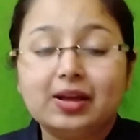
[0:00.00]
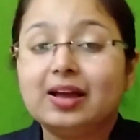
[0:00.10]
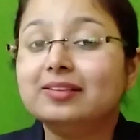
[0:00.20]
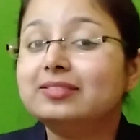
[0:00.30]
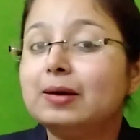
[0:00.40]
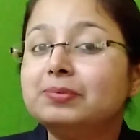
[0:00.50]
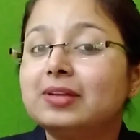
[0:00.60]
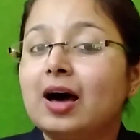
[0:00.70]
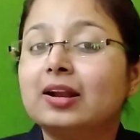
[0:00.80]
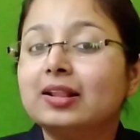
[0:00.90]
In
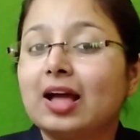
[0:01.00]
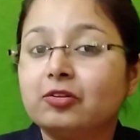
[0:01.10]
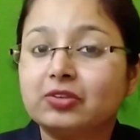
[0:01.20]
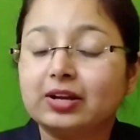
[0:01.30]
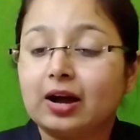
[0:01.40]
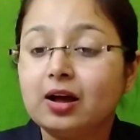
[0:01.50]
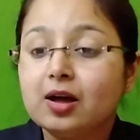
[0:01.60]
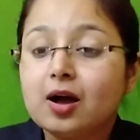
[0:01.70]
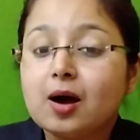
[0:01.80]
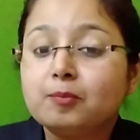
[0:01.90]
sub-Saharan Africa,
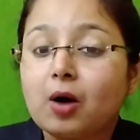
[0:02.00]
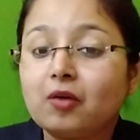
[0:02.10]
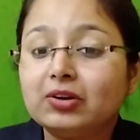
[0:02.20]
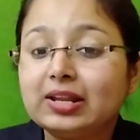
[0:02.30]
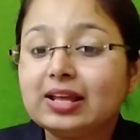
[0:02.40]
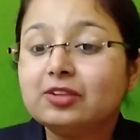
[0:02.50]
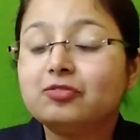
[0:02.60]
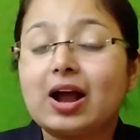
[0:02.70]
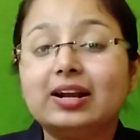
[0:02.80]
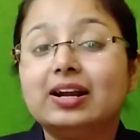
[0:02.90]
poverty, in fact,